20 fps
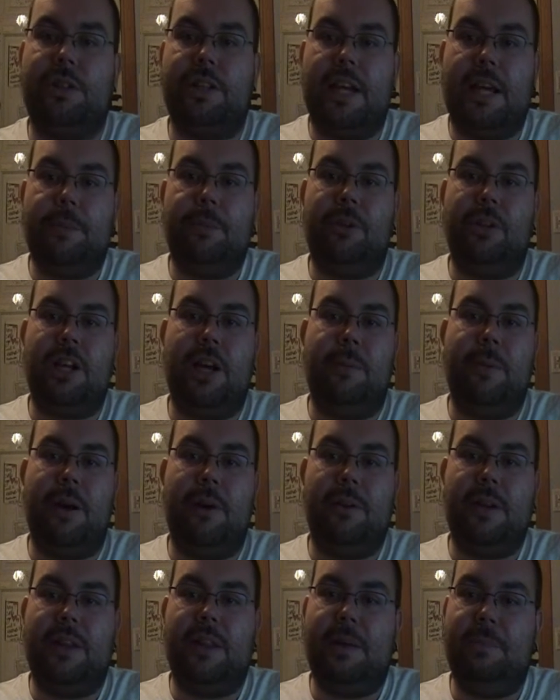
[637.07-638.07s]
and Gable come
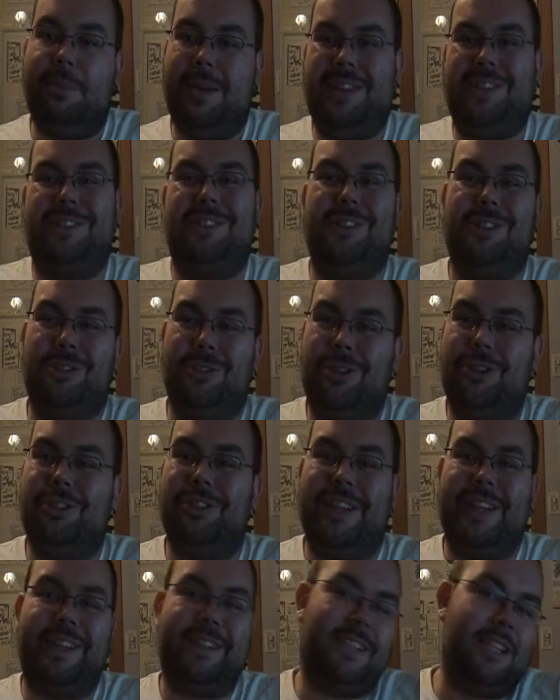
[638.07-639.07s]
out and they basically look
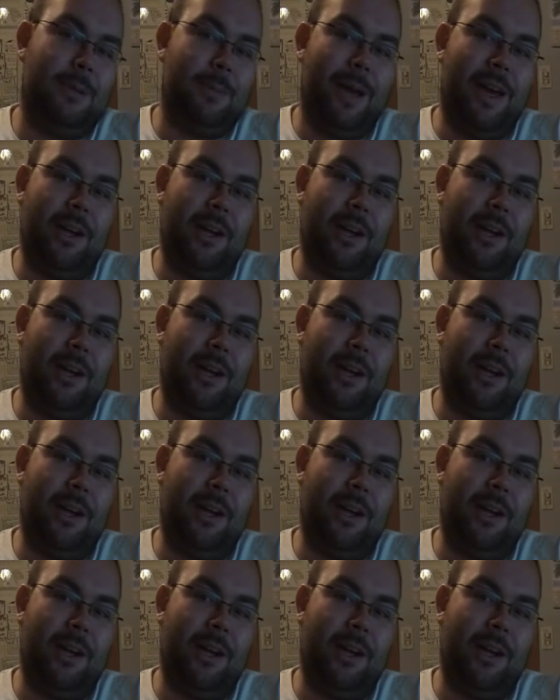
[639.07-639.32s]
like Team